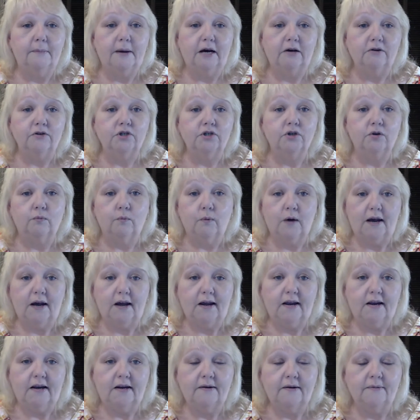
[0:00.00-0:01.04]
about your
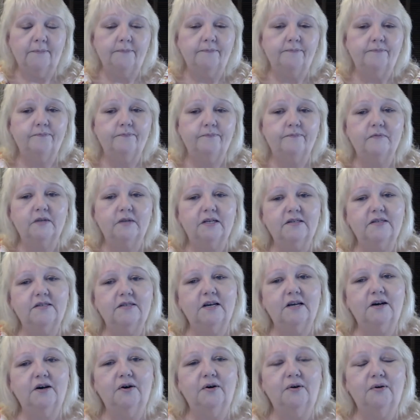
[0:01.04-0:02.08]
way.
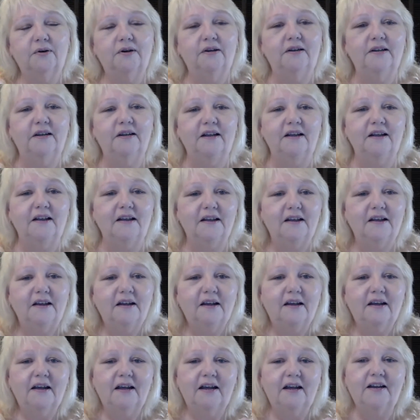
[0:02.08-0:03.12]
So
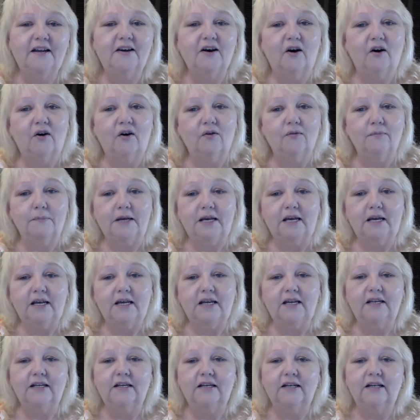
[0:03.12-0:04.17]
he called
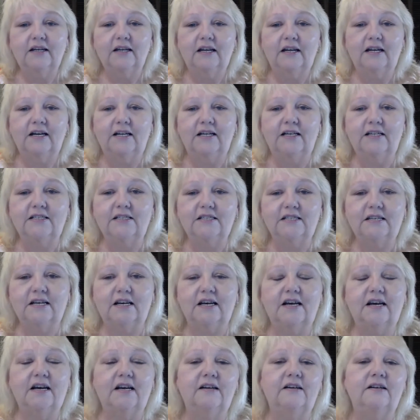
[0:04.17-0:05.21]
me and he
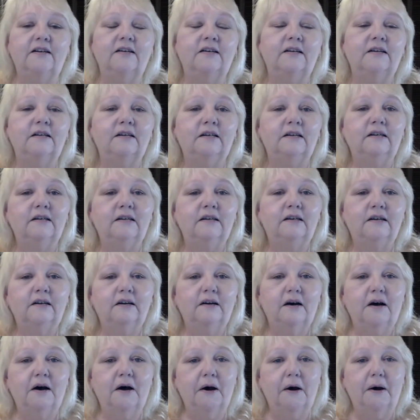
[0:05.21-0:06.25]
said,
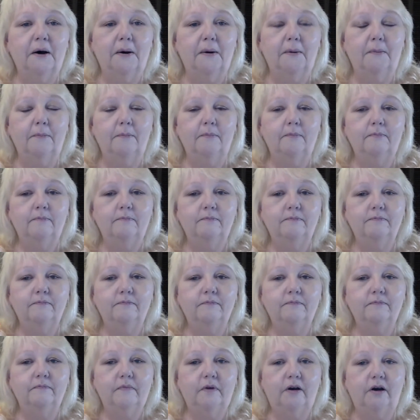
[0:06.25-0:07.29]

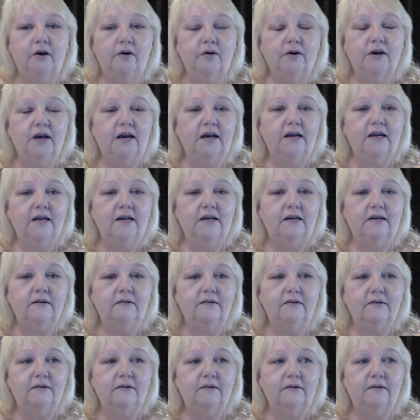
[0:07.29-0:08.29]
okay,